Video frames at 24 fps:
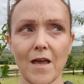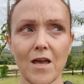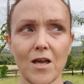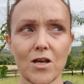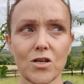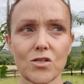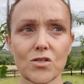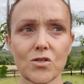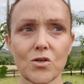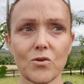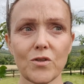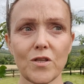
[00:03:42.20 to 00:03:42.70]

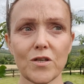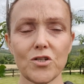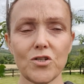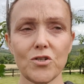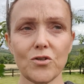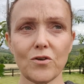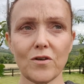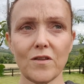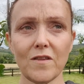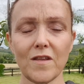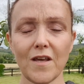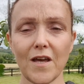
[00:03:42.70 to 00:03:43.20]
so that you
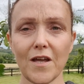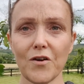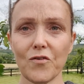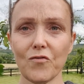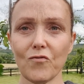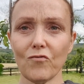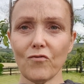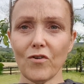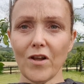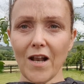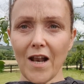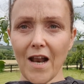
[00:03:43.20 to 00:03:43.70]
can then
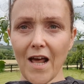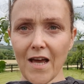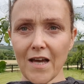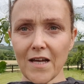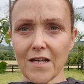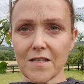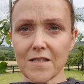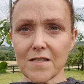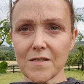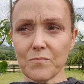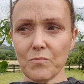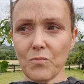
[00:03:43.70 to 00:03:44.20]

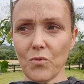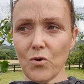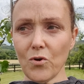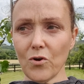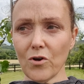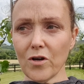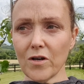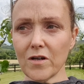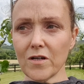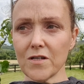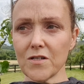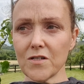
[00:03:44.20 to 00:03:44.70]
relax
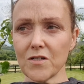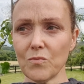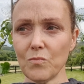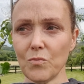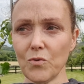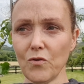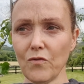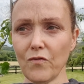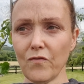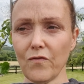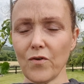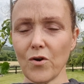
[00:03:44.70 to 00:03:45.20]
more as you
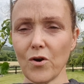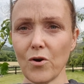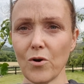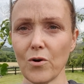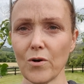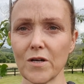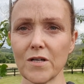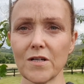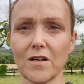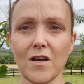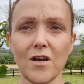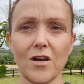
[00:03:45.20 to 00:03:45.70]
move
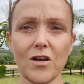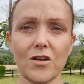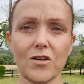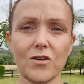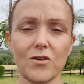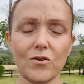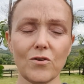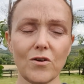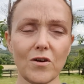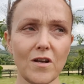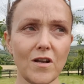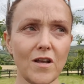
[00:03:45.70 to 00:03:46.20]
forward. You
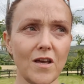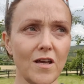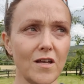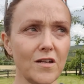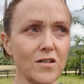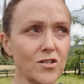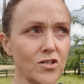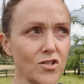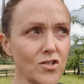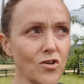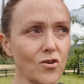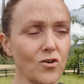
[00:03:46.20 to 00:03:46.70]
can
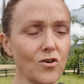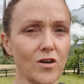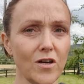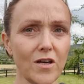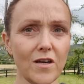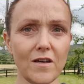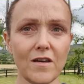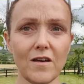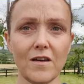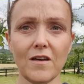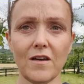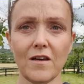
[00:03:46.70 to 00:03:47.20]
enjoy
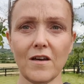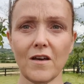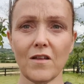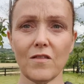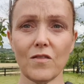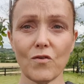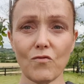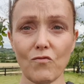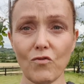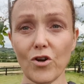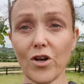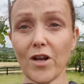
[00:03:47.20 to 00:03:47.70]
the
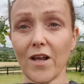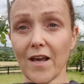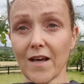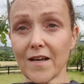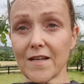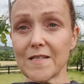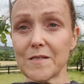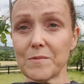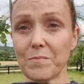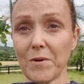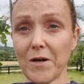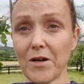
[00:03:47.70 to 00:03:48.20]
running
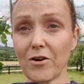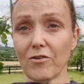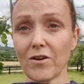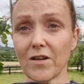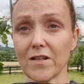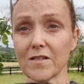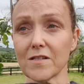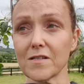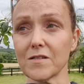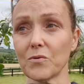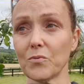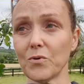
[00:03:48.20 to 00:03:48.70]

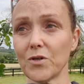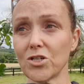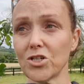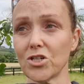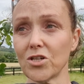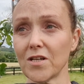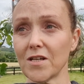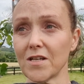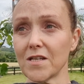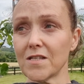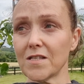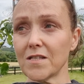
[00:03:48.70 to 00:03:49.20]
experience, which
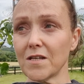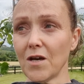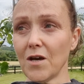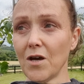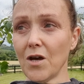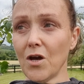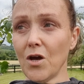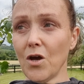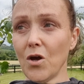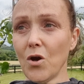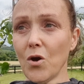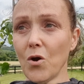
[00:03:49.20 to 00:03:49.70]
is
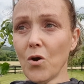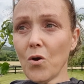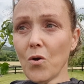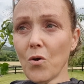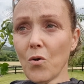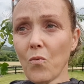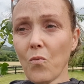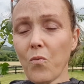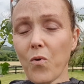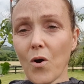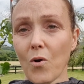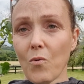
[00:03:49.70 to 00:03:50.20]

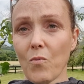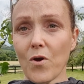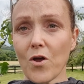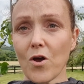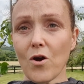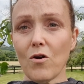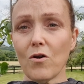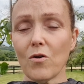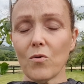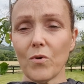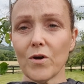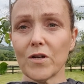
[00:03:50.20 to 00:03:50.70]
what we
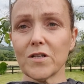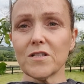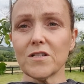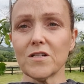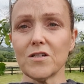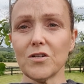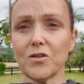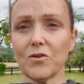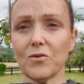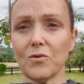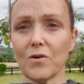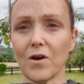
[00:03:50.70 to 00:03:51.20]
all want to
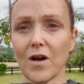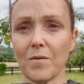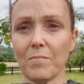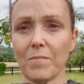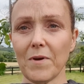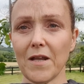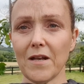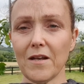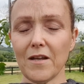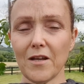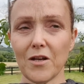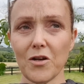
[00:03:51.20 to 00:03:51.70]
do. I
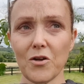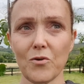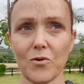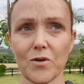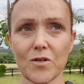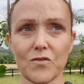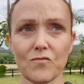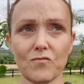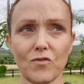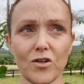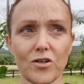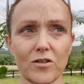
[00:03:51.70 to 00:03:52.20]
mean, as
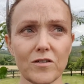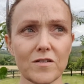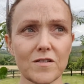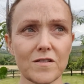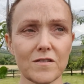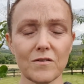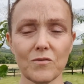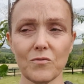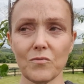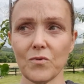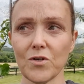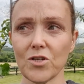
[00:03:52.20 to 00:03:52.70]
runners,
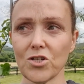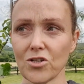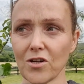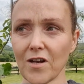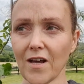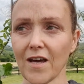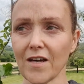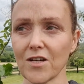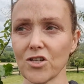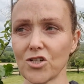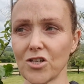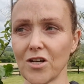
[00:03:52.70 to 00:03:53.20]
we should
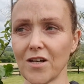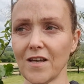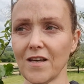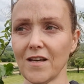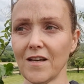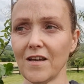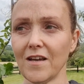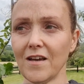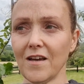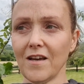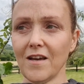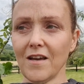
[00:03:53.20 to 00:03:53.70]
actually
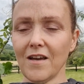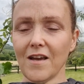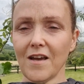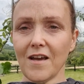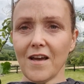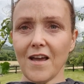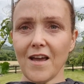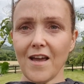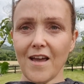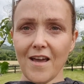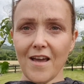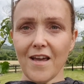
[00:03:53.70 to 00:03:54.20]

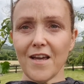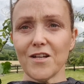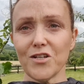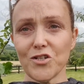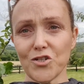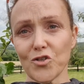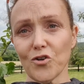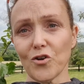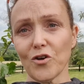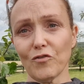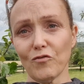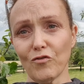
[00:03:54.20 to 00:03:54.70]

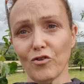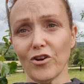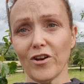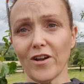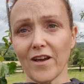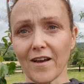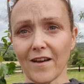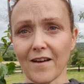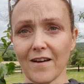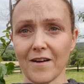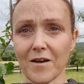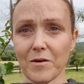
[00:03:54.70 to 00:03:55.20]
enjoy
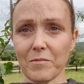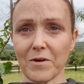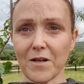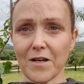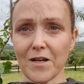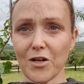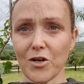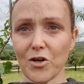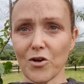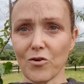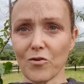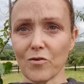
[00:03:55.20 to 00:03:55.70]
running. I mean,
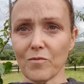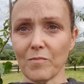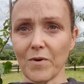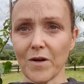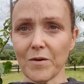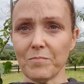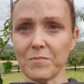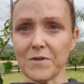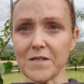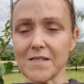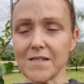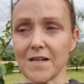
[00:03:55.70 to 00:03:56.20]
I might
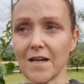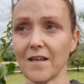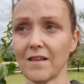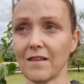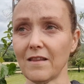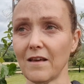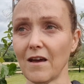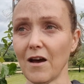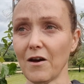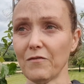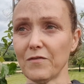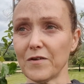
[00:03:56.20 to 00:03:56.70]
be stating the
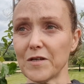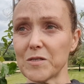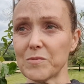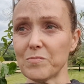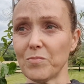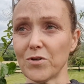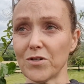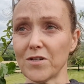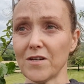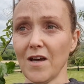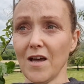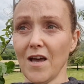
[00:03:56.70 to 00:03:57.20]
obvious, but